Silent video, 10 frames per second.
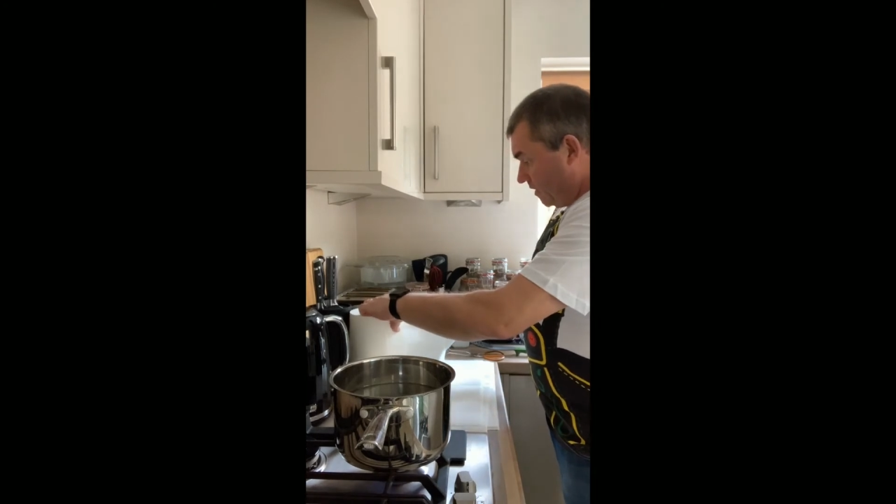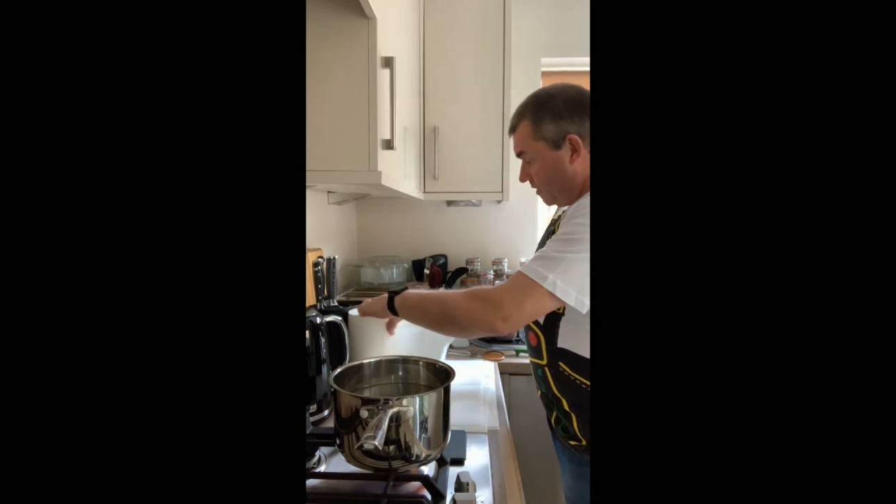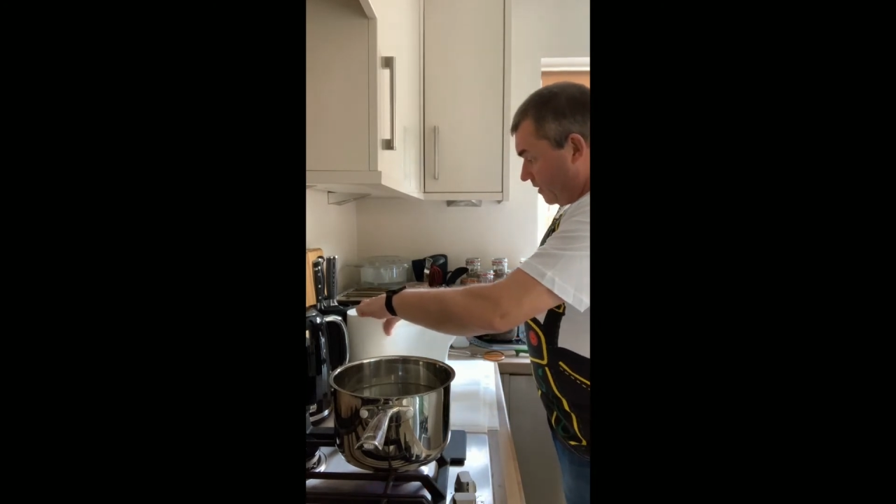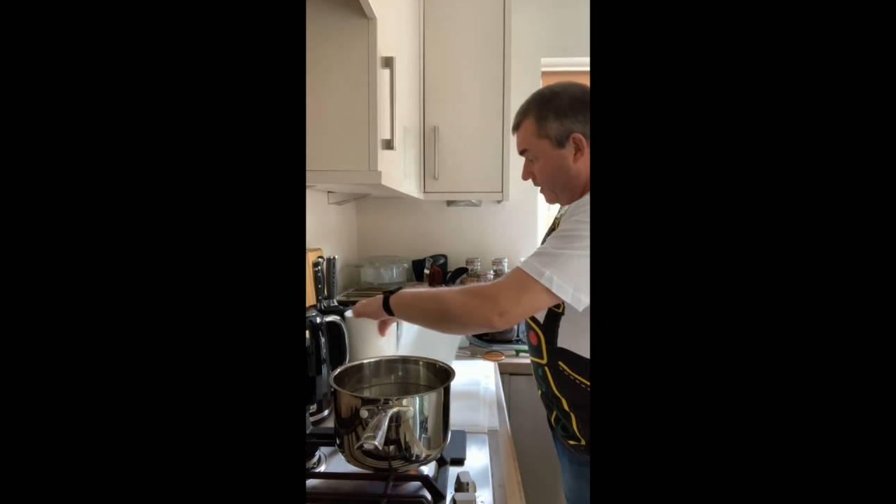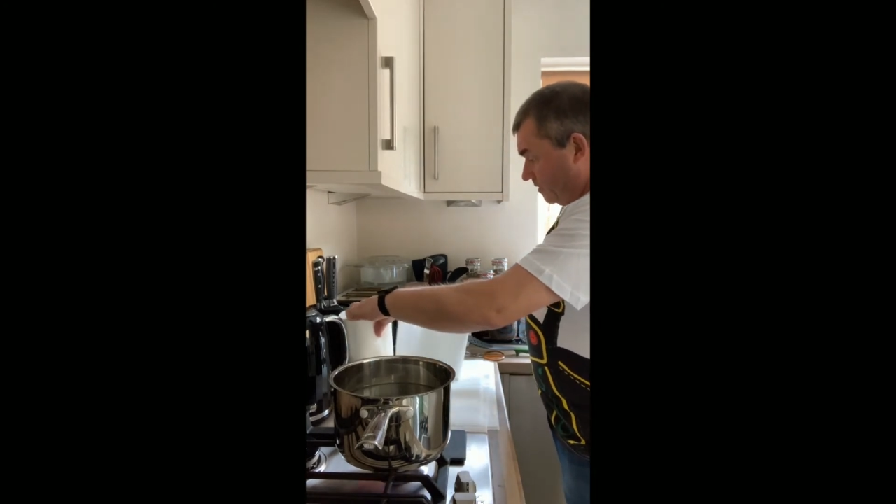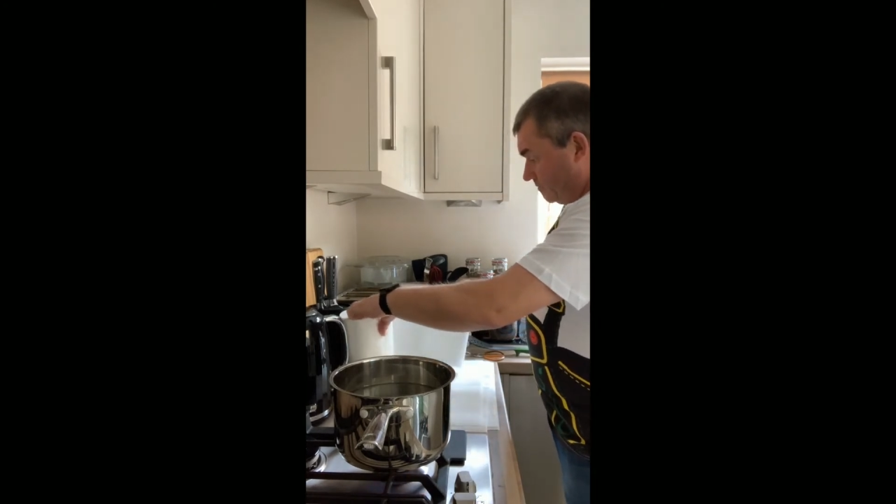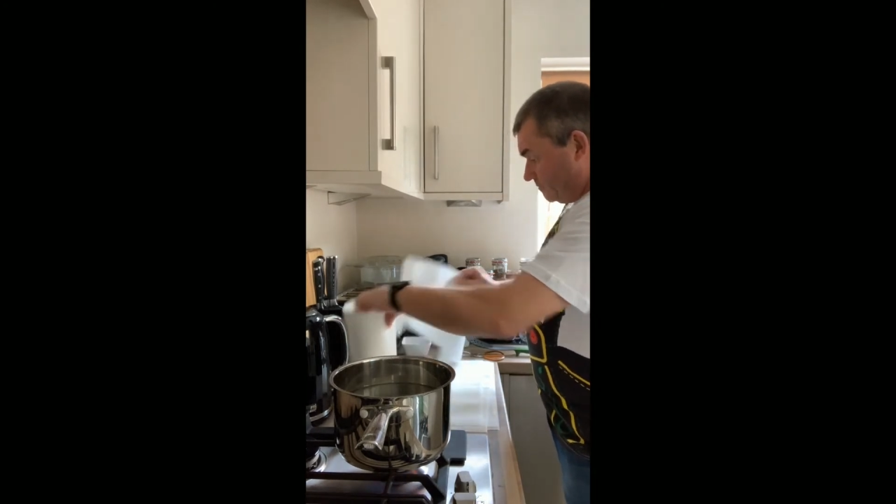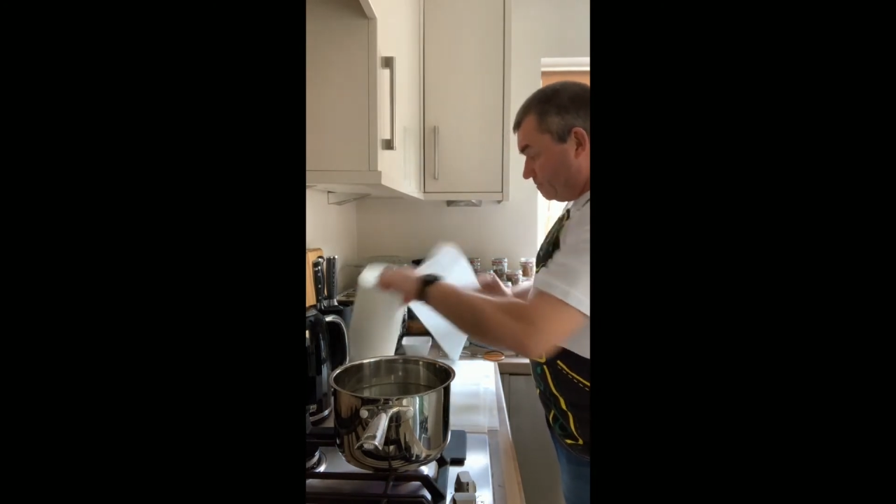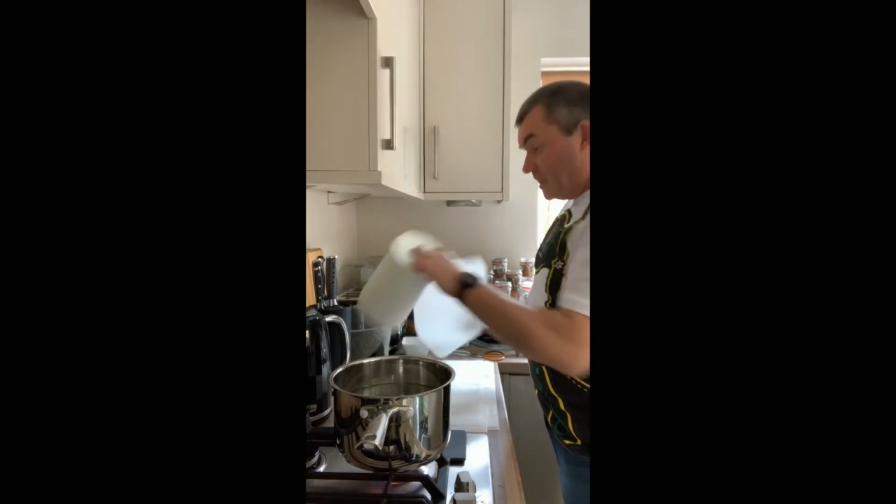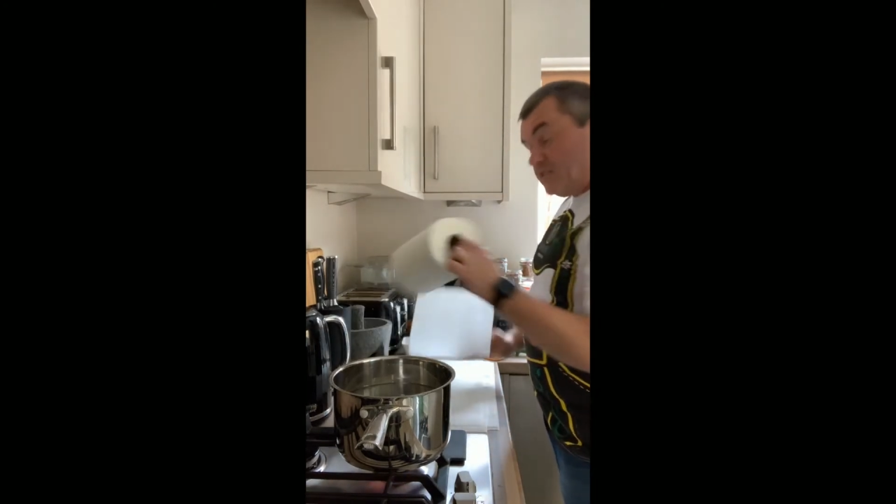Okay,
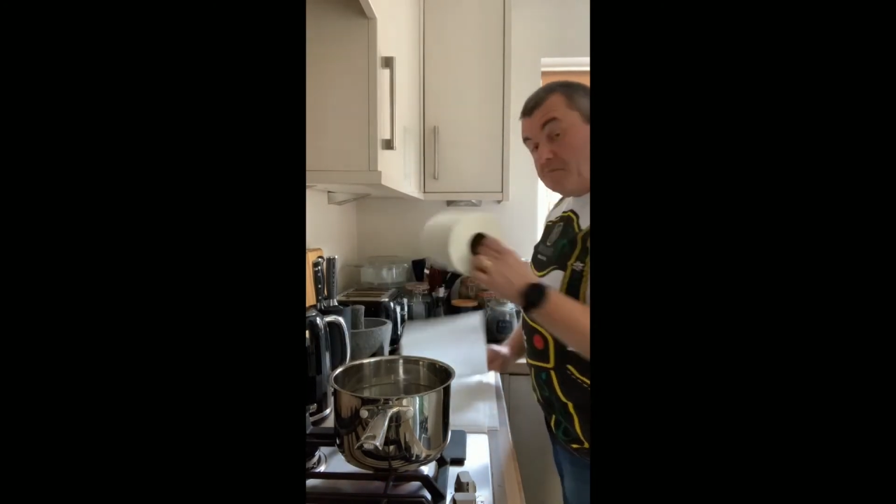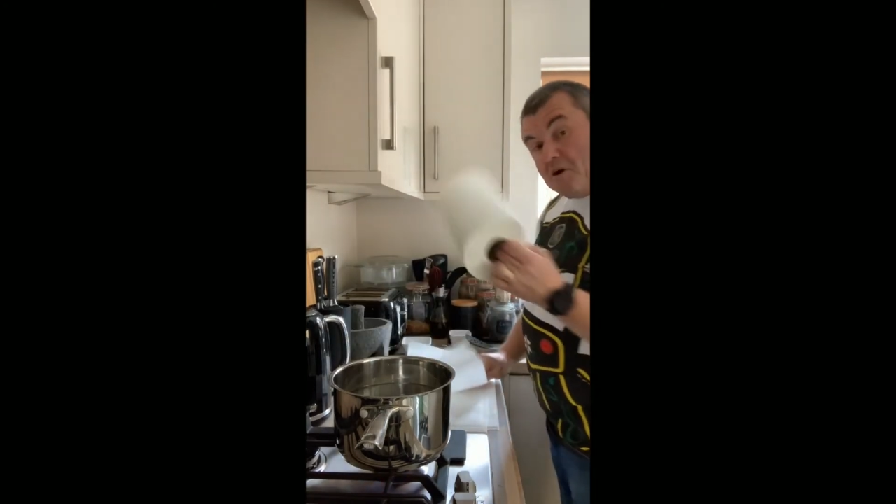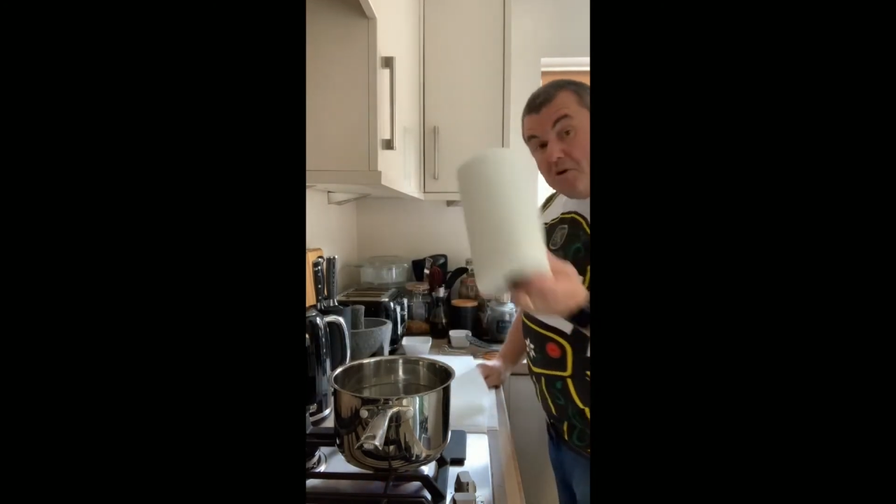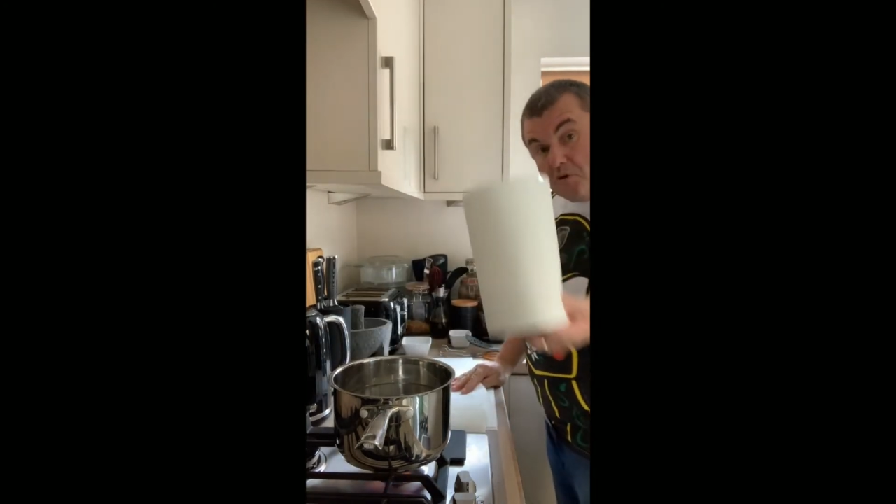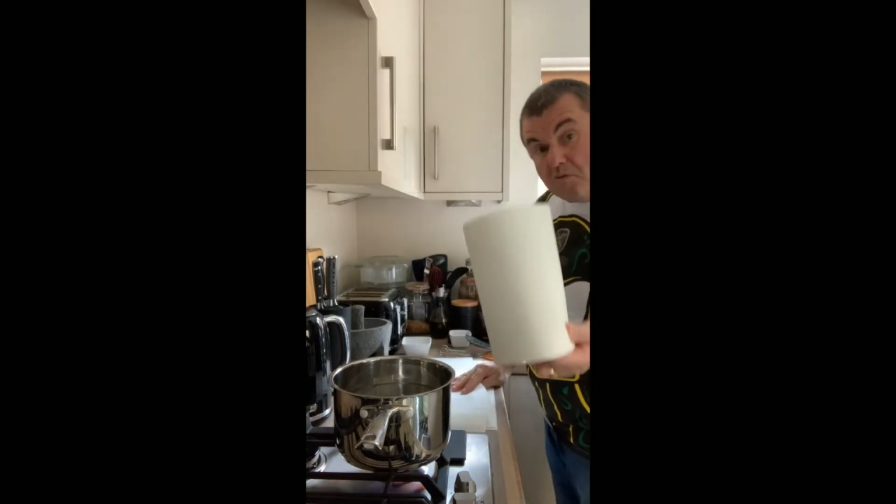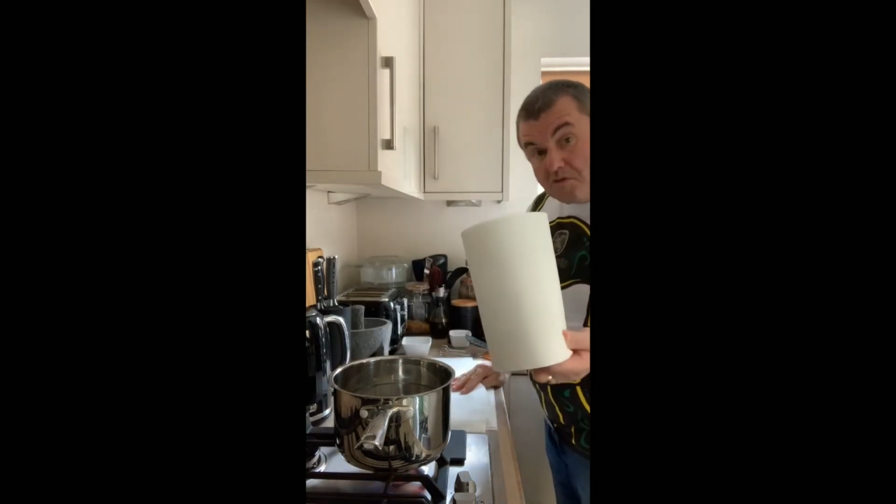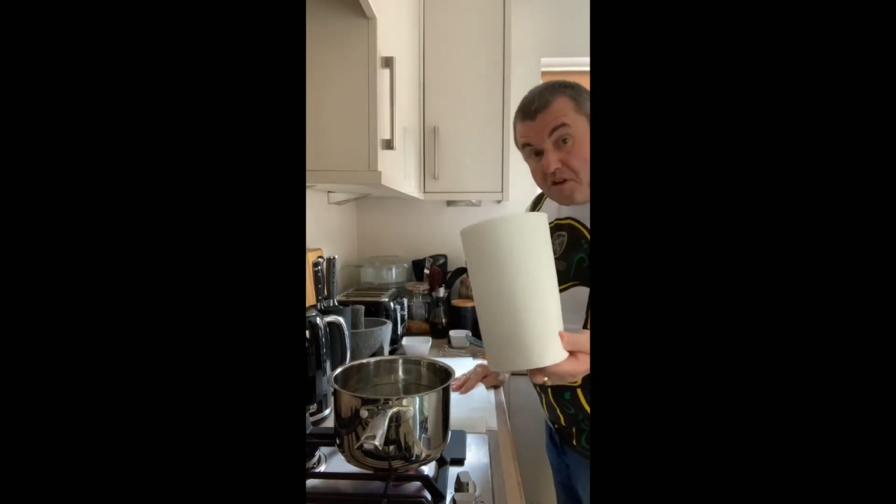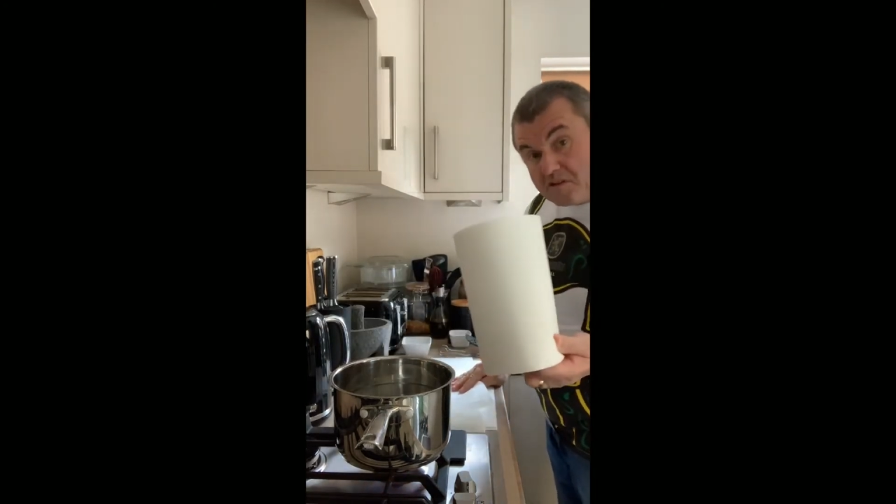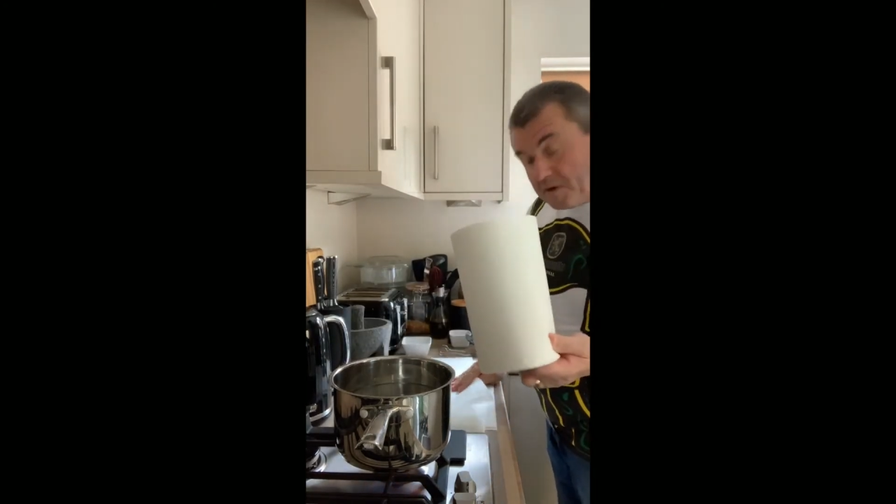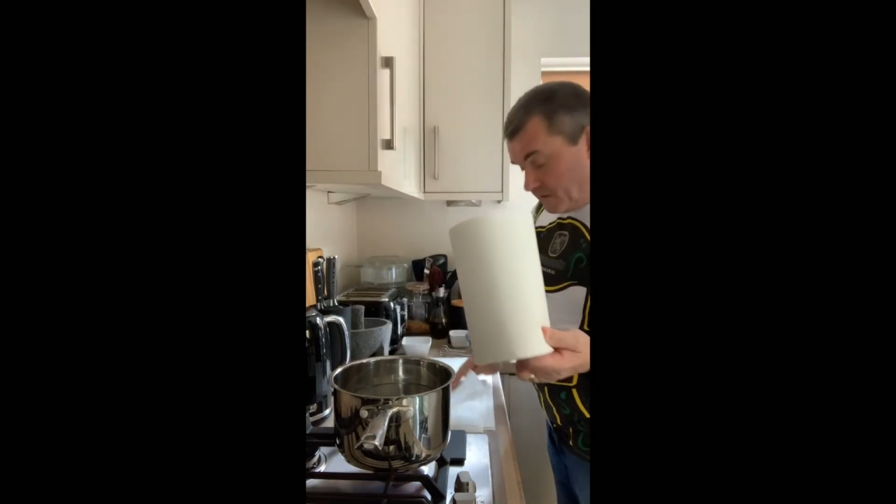managed to buy a normal size
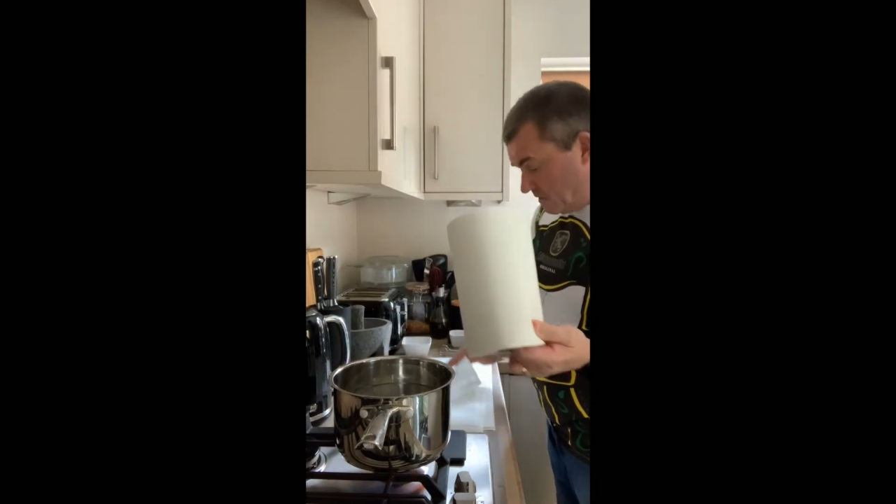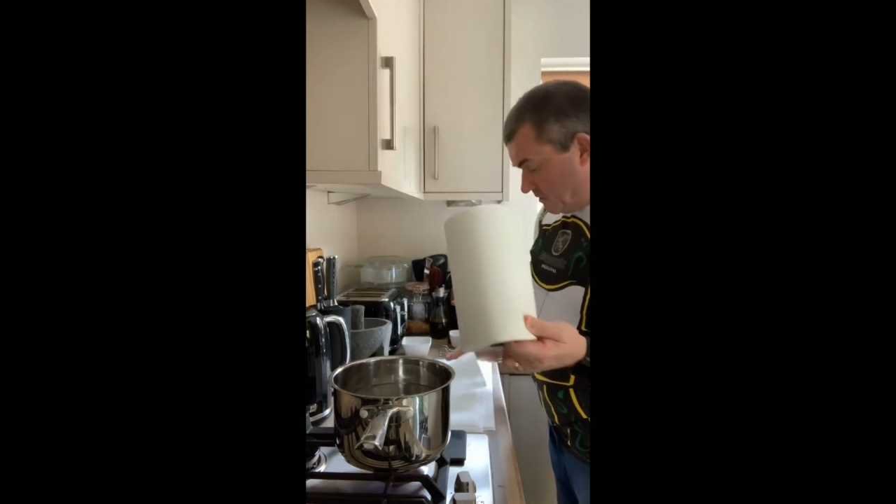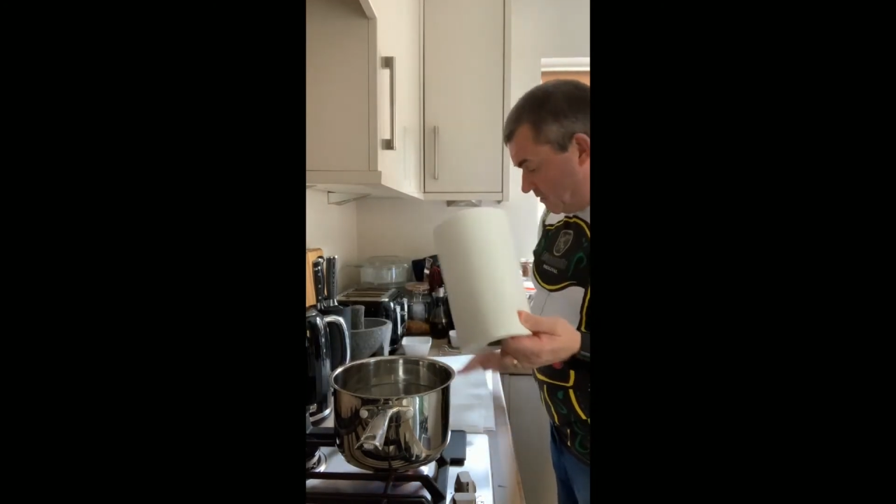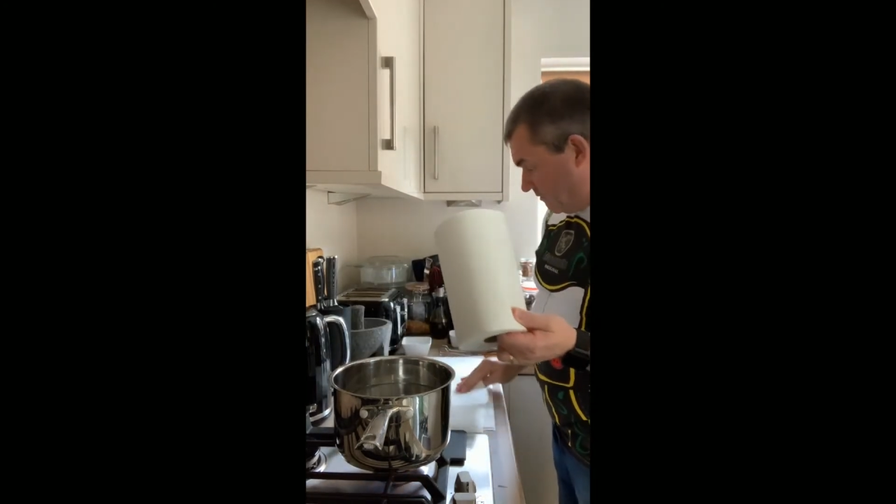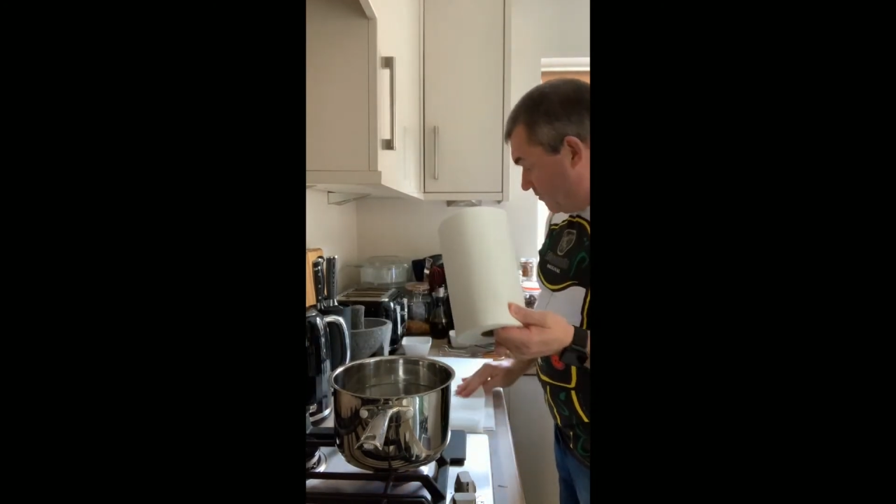one this time, if you